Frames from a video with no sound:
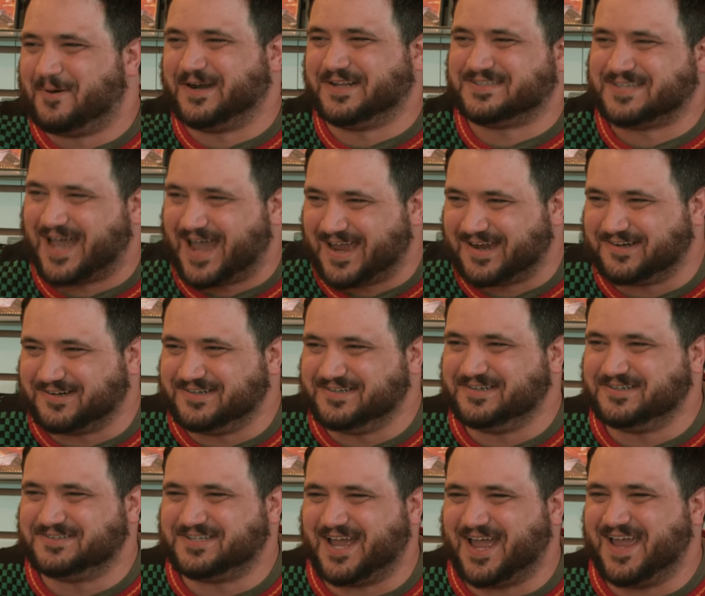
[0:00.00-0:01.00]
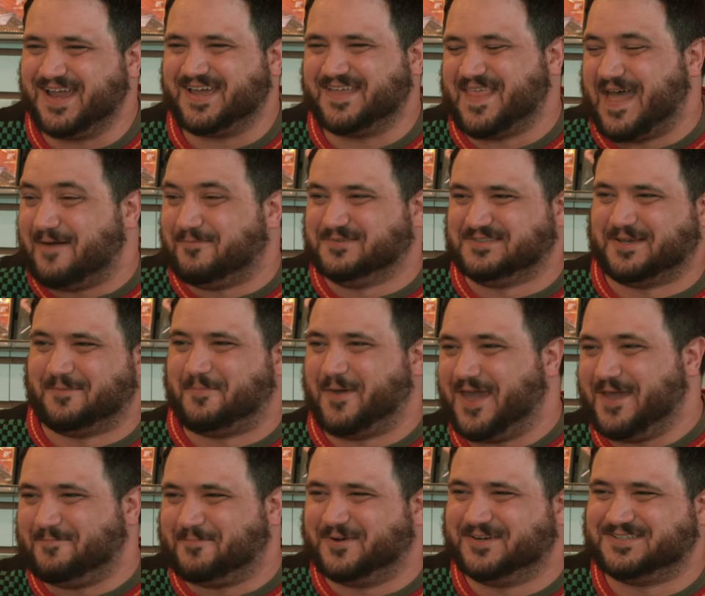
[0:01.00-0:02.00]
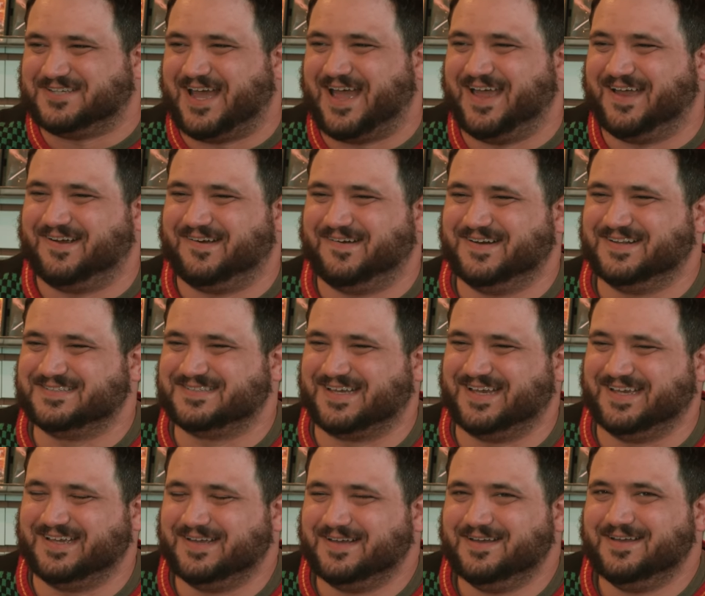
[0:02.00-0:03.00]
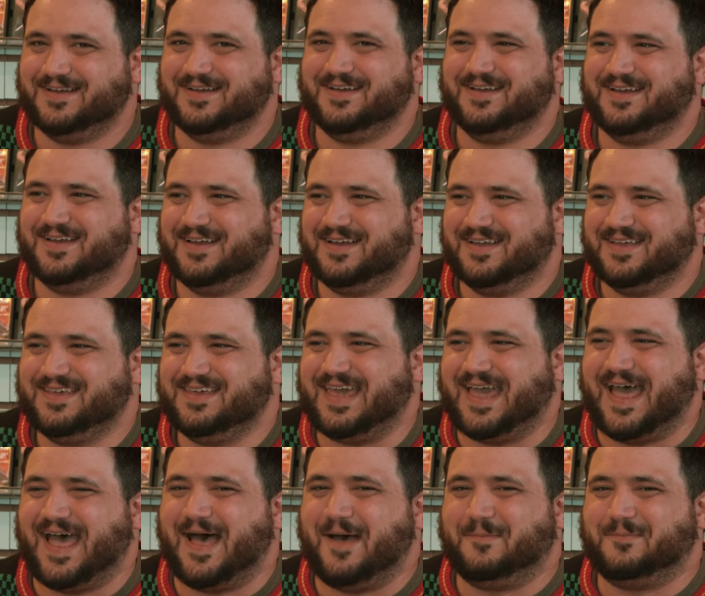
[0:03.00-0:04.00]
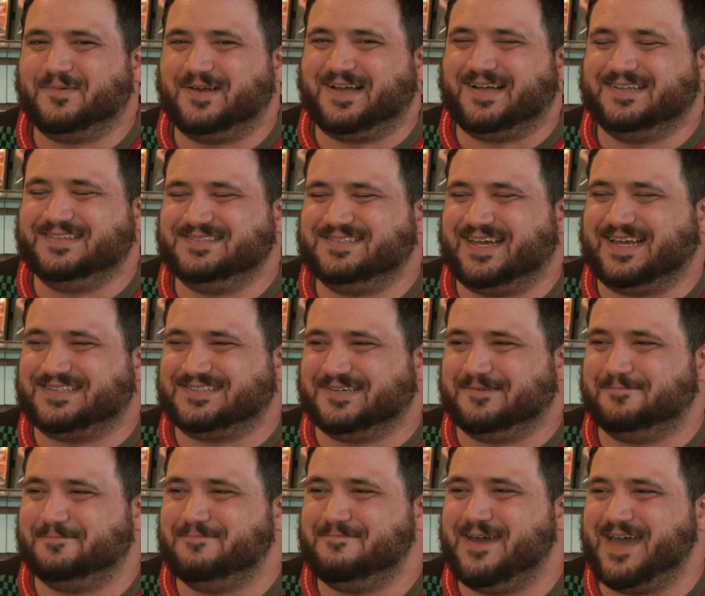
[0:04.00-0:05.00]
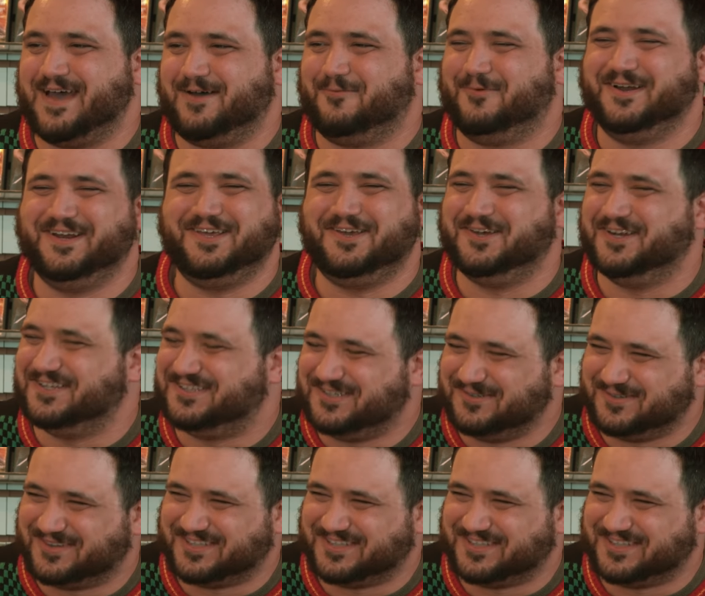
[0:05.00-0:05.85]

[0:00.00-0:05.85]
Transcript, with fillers: Put a tiger in your tank? And that was a paper tiger. And it's like, yeah, well, that's a man. What are you going to do